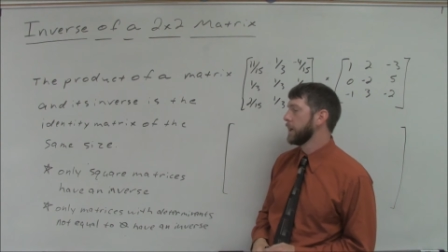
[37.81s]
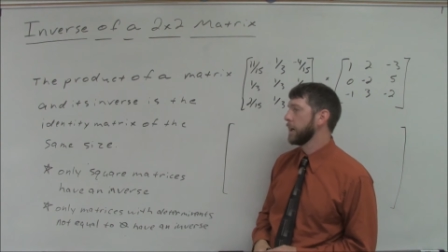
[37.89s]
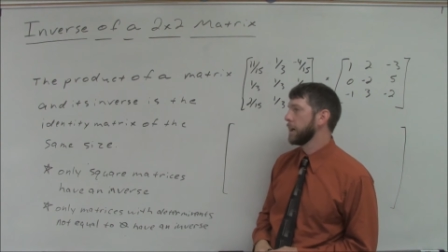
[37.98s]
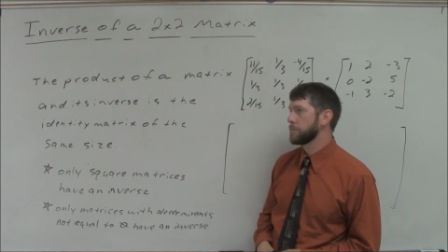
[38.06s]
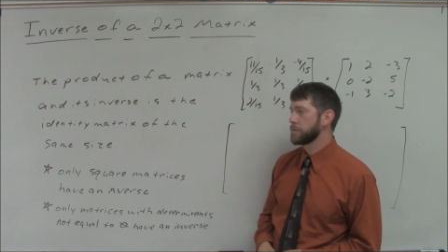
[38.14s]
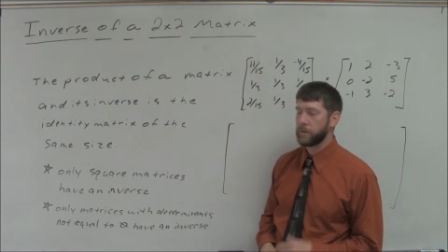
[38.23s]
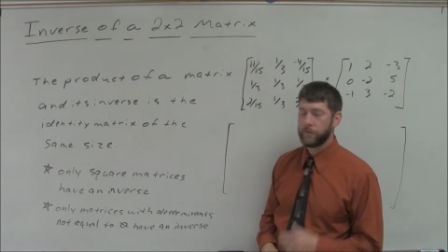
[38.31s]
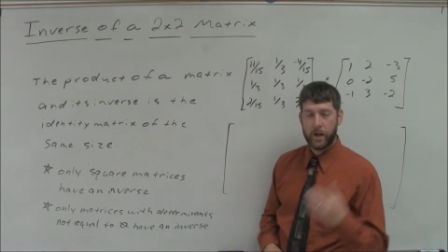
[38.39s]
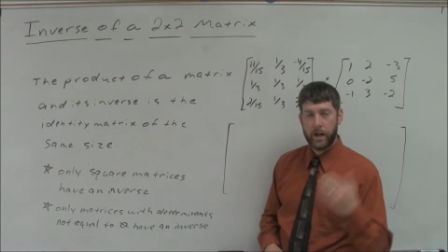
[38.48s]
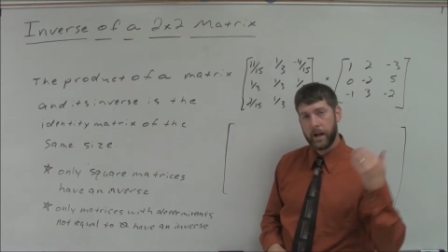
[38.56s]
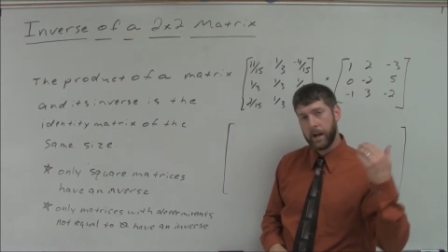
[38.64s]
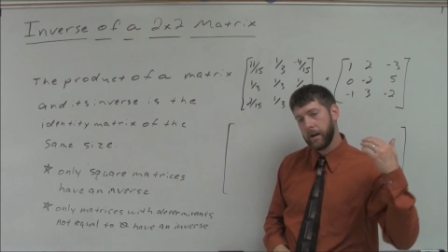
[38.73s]
Um, so if
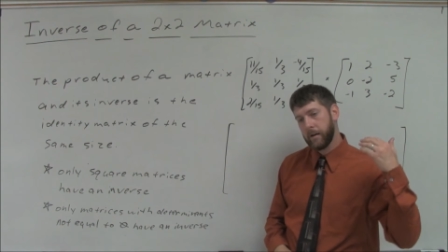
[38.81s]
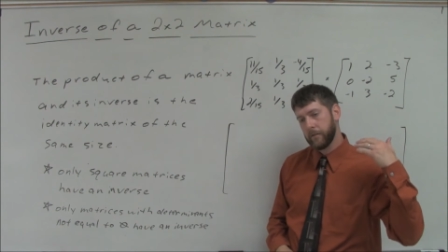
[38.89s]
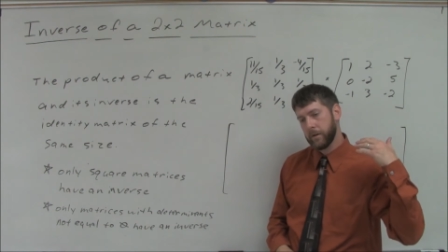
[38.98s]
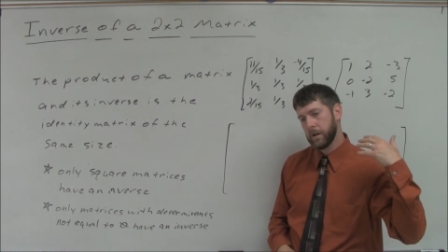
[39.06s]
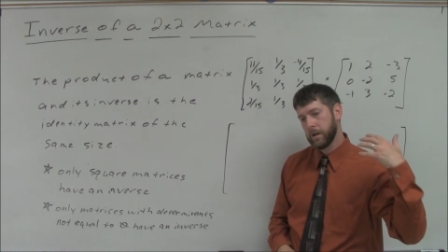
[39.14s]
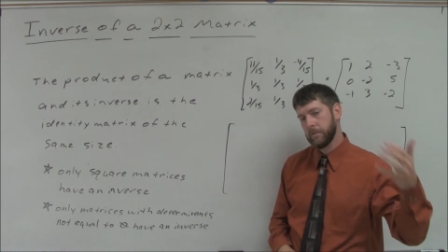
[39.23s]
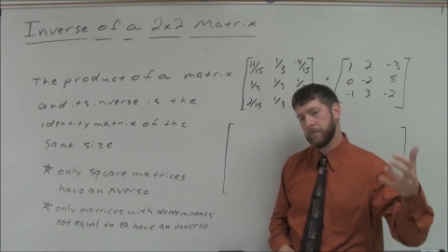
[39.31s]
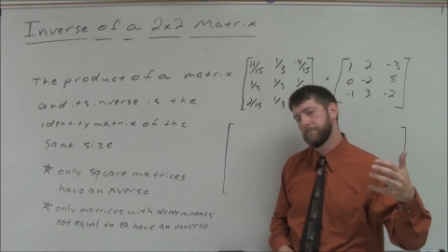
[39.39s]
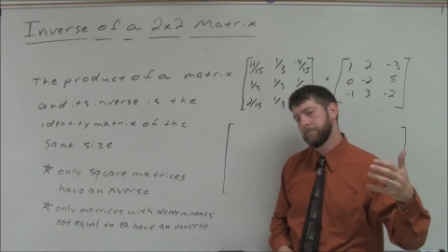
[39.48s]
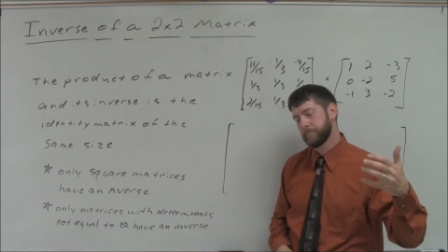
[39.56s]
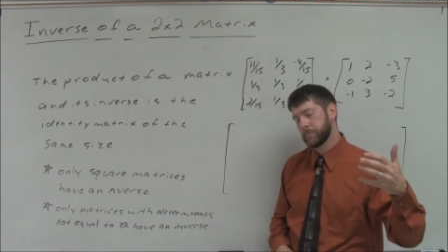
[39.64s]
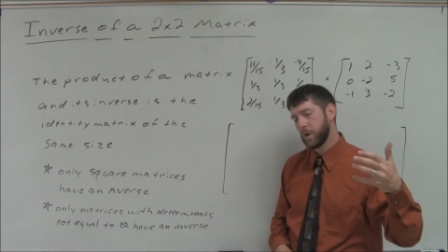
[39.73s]
I have a
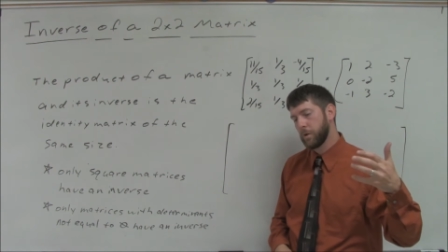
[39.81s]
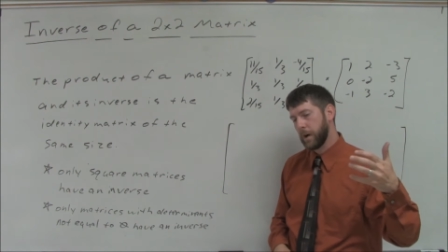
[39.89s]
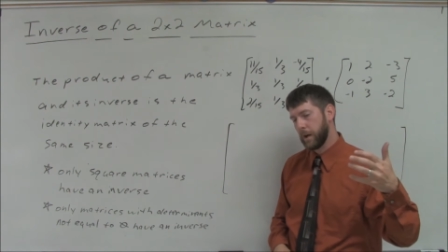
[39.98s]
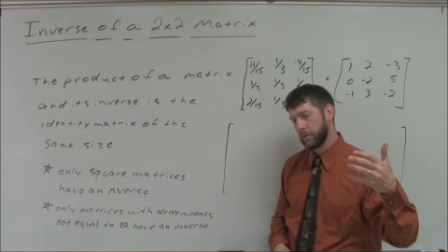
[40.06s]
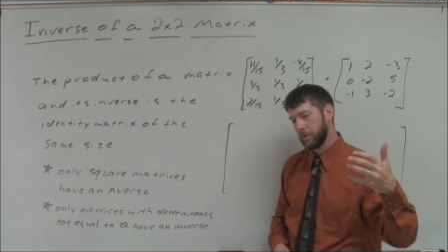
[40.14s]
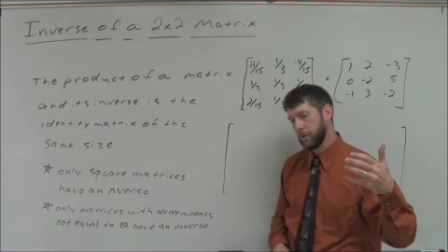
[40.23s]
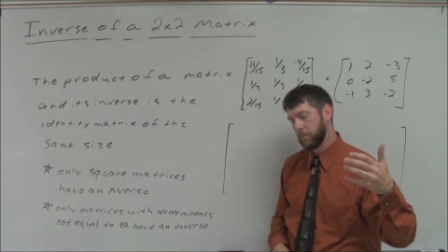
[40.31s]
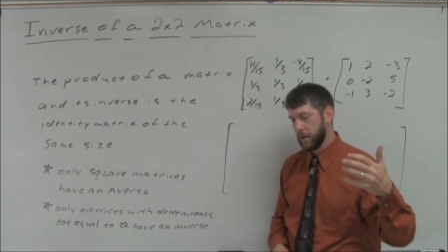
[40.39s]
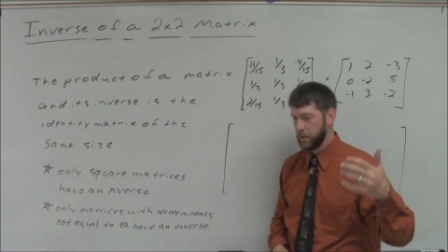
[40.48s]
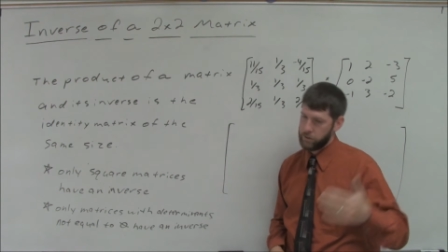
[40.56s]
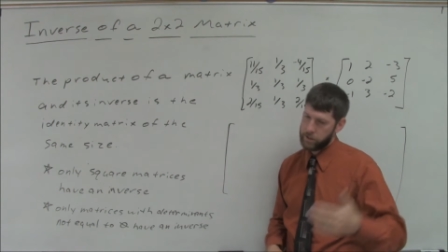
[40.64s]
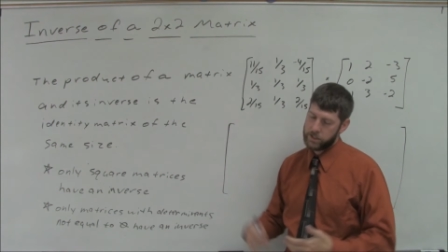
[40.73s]
2x2 2
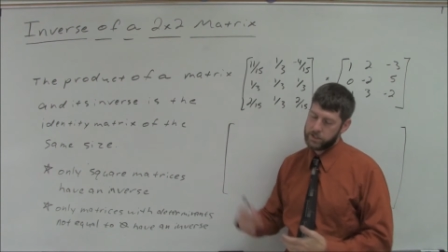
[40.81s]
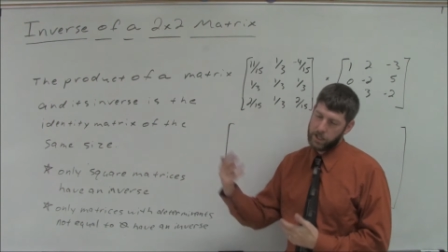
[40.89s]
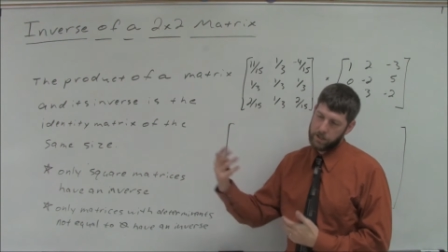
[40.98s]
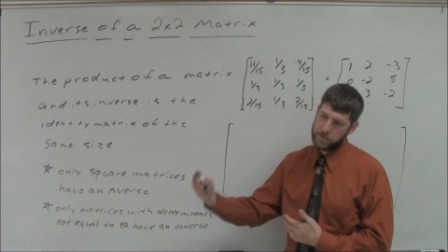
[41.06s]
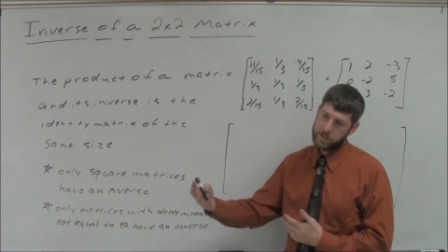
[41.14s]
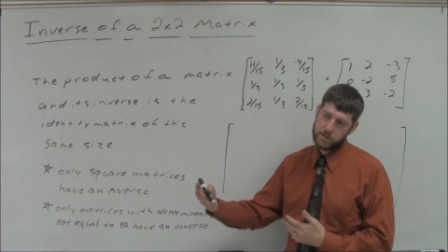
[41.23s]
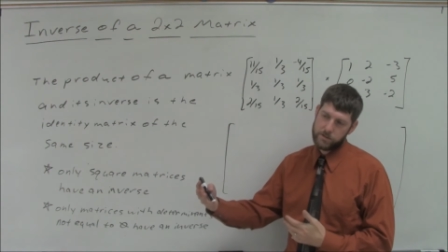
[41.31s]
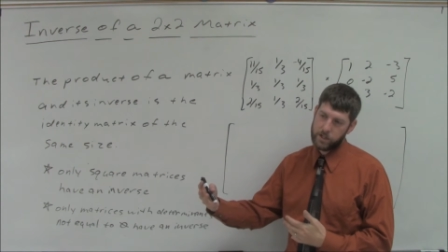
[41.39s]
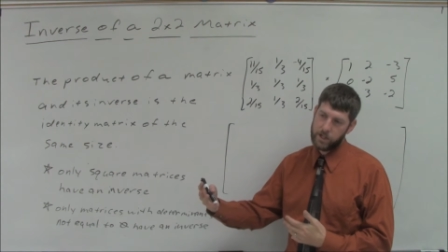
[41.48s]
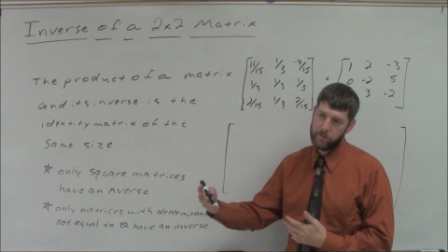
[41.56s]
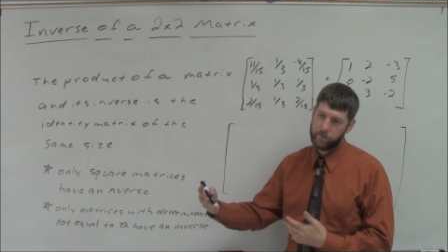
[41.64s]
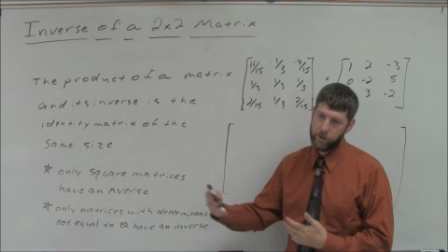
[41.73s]
matrix times
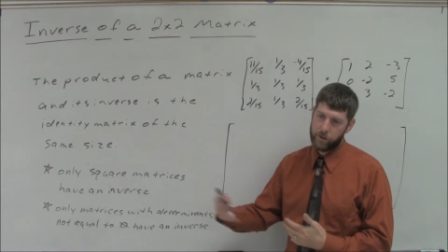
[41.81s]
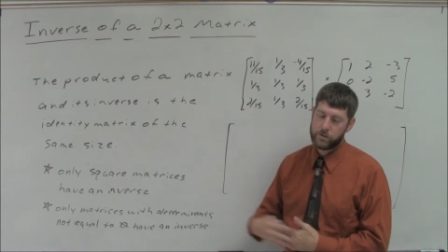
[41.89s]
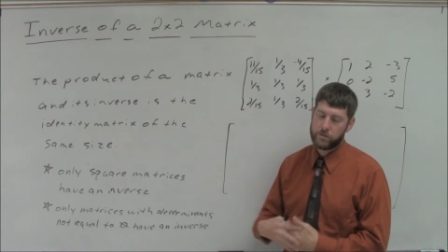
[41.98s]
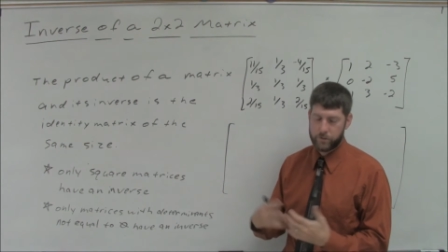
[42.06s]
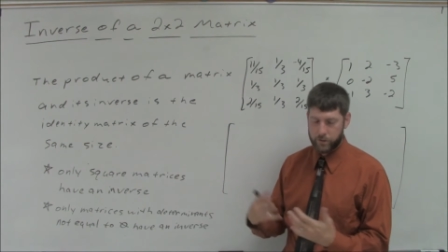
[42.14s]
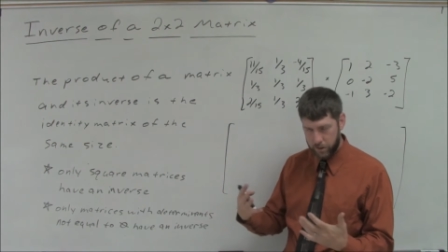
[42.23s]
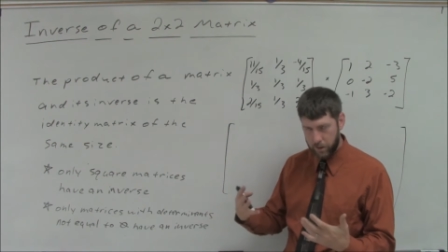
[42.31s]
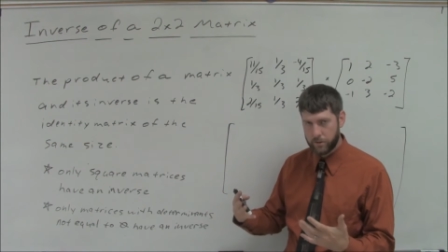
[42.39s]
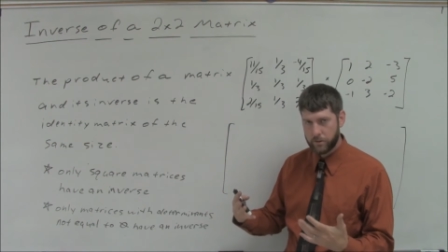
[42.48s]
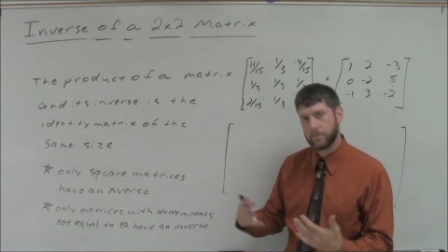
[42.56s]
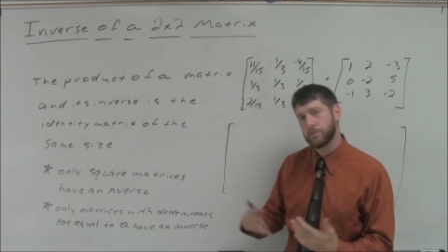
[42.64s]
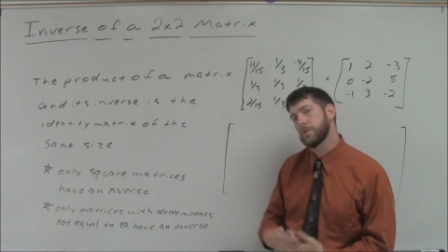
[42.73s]
its inverse, which is
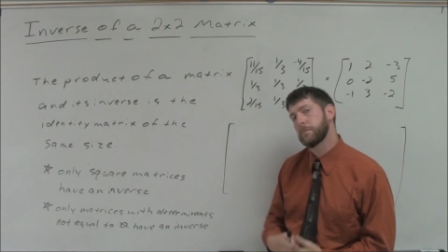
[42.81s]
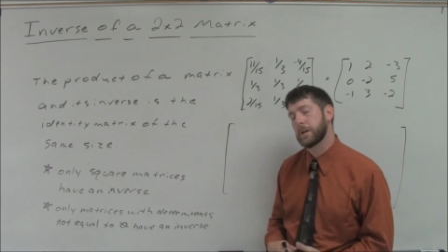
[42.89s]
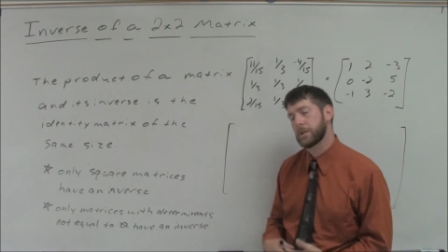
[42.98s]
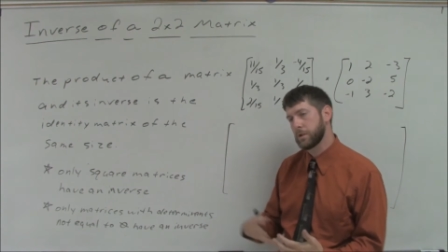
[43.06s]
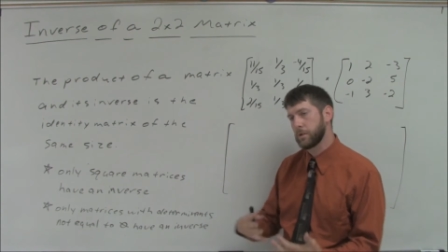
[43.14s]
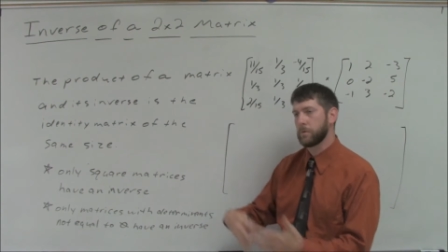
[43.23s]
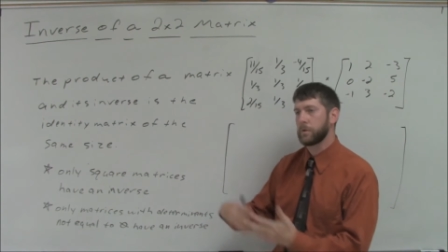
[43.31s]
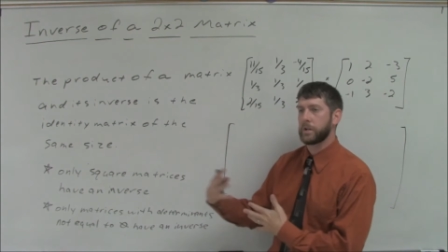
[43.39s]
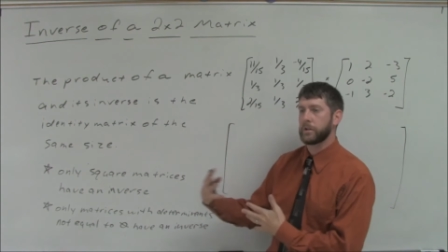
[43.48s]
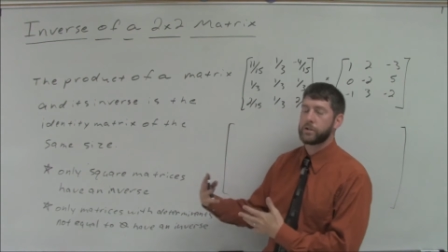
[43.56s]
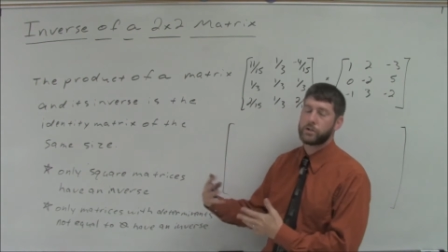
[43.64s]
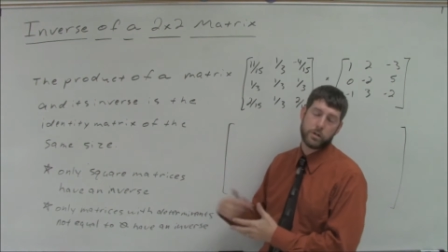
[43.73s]
also 2x2, 2 we'll
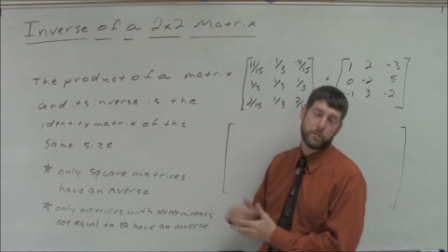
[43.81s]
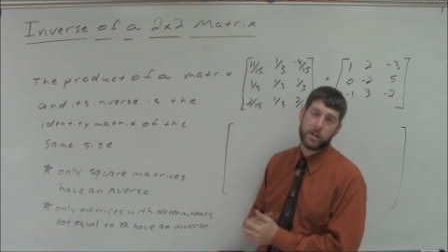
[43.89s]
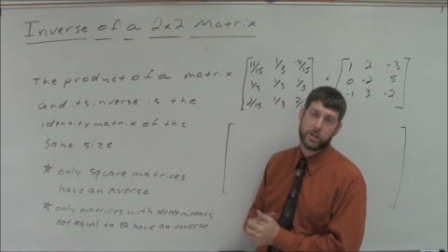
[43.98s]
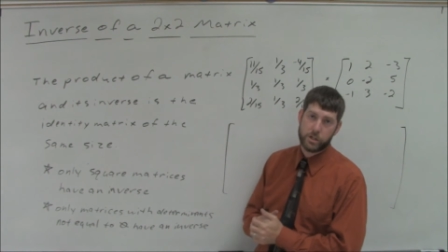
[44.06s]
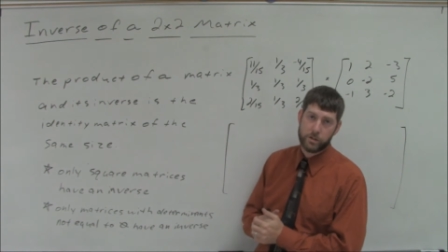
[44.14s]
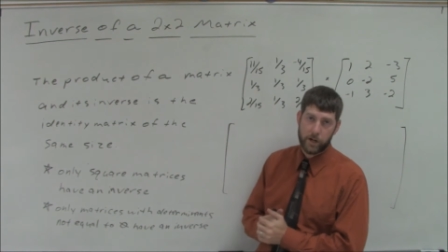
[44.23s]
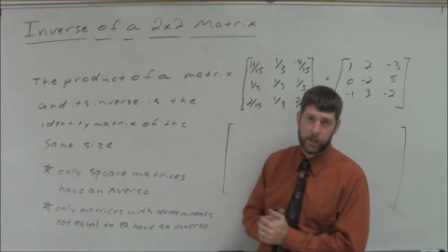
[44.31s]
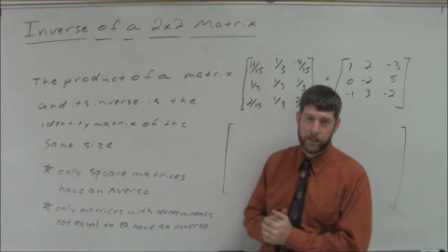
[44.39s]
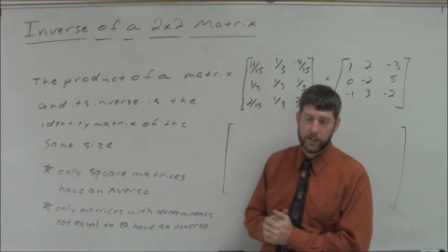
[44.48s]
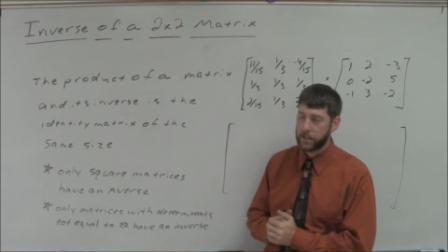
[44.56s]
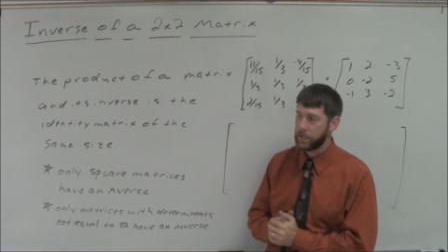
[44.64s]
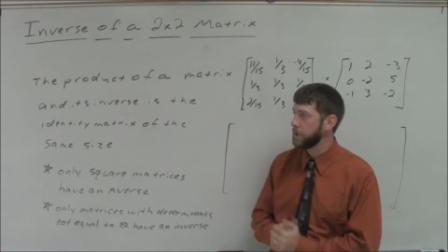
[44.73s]
get the 2x2
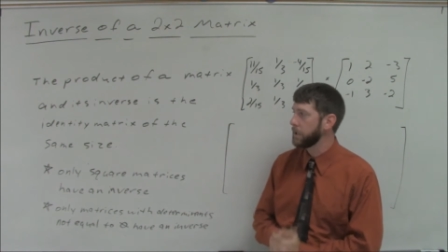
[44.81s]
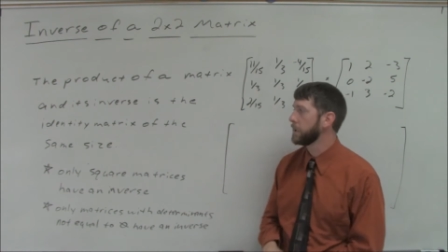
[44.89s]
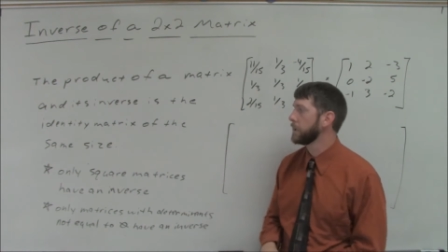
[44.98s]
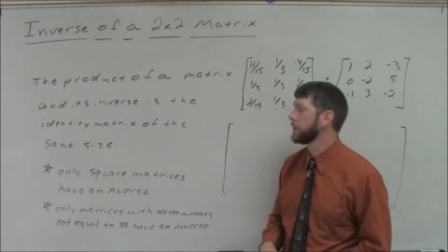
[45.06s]
identity.